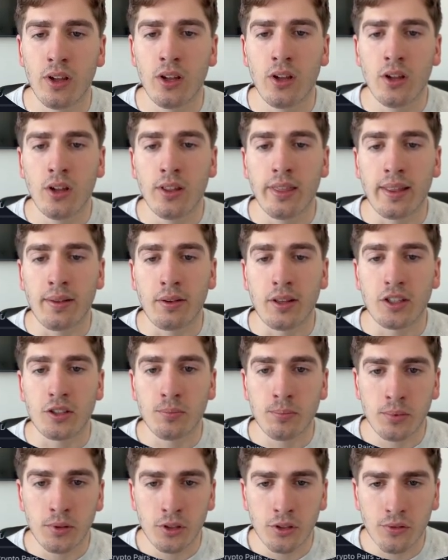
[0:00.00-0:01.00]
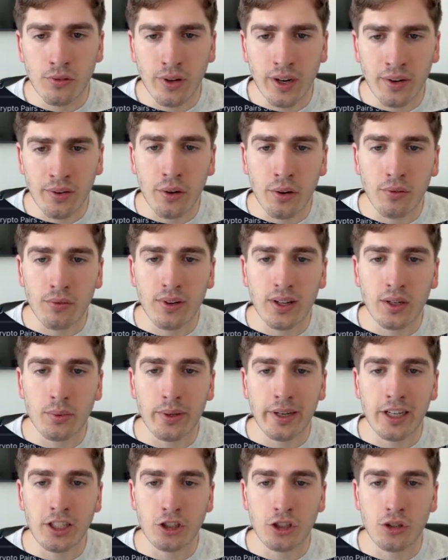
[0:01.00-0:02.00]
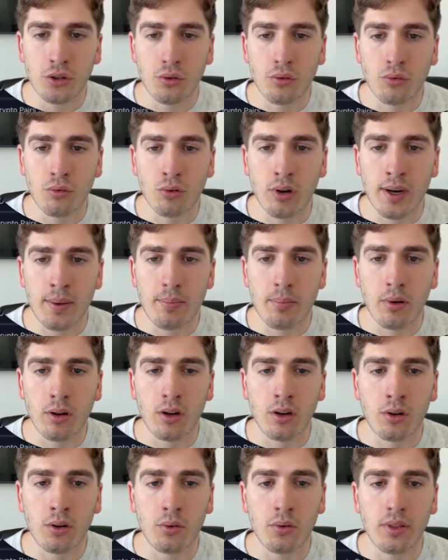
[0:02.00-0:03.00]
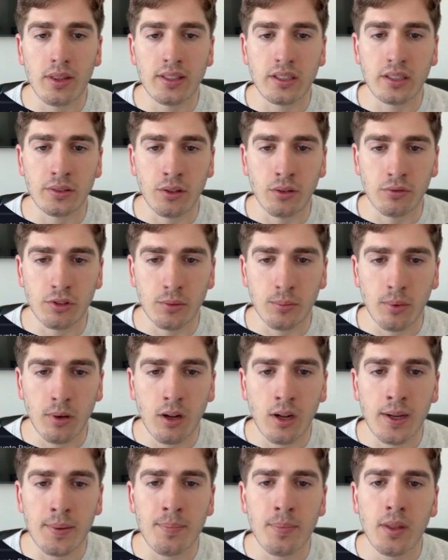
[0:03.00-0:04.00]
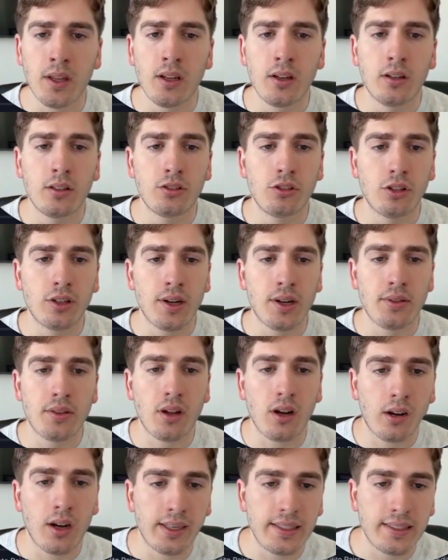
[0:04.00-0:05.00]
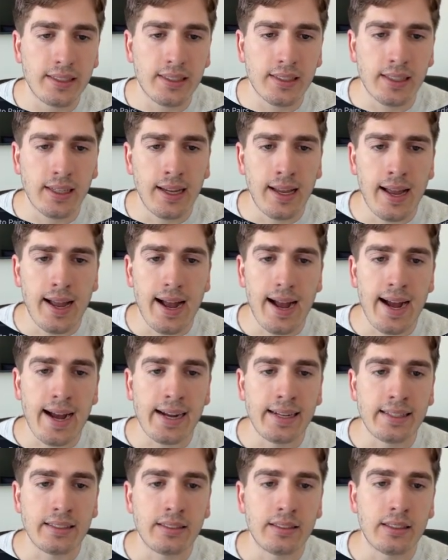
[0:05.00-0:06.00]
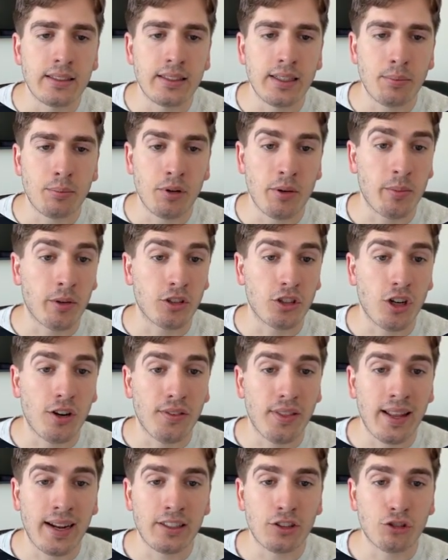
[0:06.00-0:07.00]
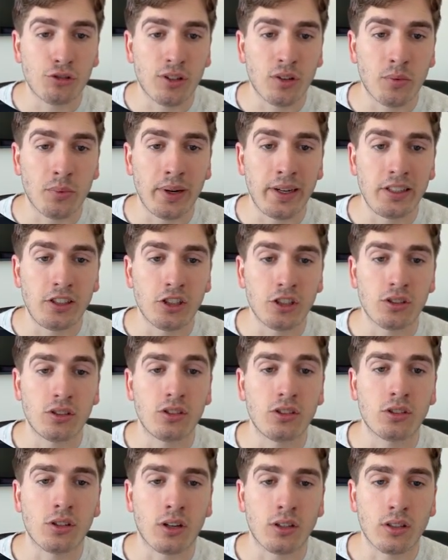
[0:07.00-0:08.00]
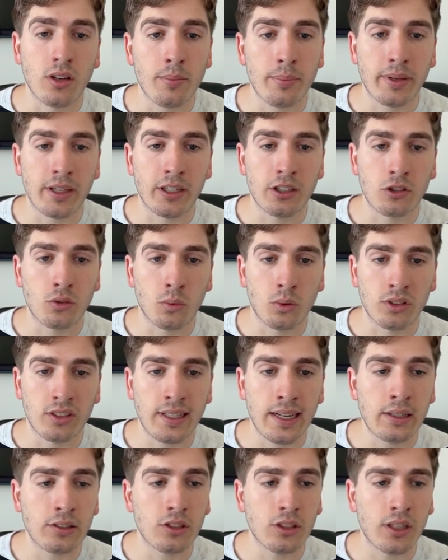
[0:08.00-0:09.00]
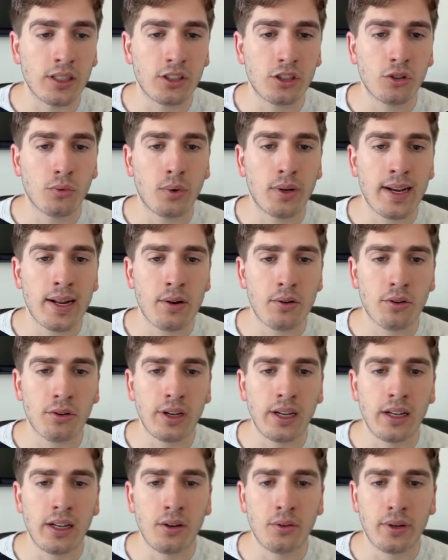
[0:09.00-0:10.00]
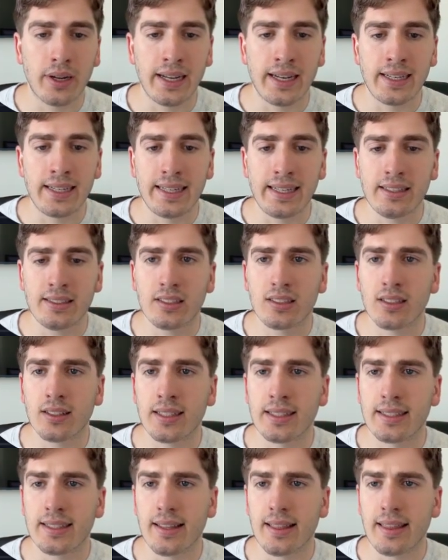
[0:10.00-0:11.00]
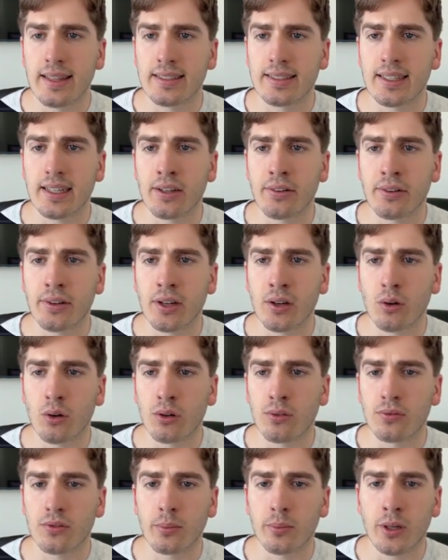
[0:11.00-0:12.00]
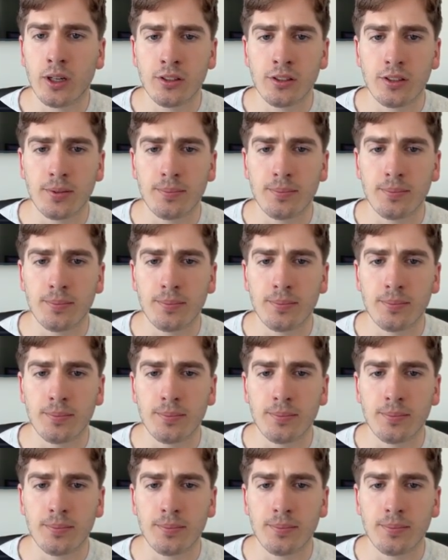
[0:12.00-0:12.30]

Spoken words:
Then this beautiful area of liquidation right below this area of supply, took out the highs, and pretty much after that straight away just started dumping in towards the downside. So we're now currently located inside this area of demand.